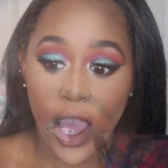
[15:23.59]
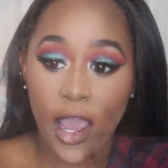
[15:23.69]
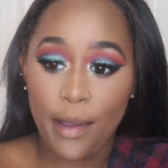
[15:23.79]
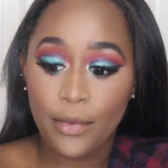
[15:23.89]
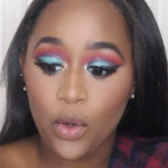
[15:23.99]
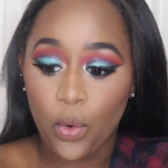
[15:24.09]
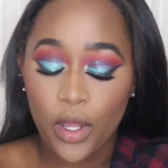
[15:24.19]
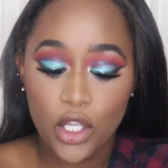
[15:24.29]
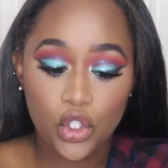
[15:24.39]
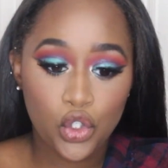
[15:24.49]
I'm
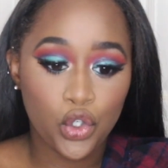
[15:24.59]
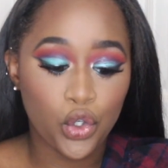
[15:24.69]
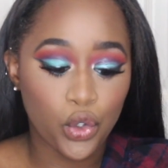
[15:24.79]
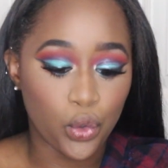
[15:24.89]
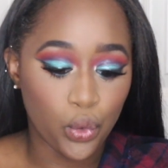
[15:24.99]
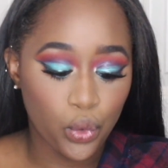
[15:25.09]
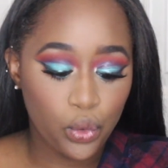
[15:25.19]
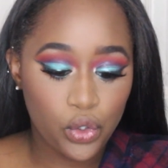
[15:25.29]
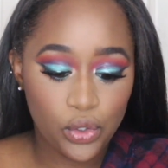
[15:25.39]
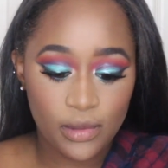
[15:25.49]
going
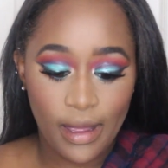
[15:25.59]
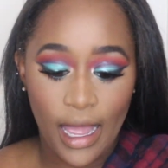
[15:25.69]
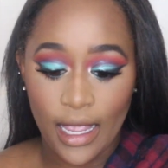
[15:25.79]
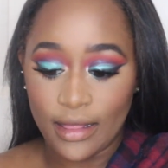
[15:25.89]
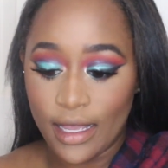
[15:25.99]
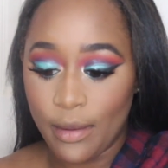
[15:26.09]
to do some highlight.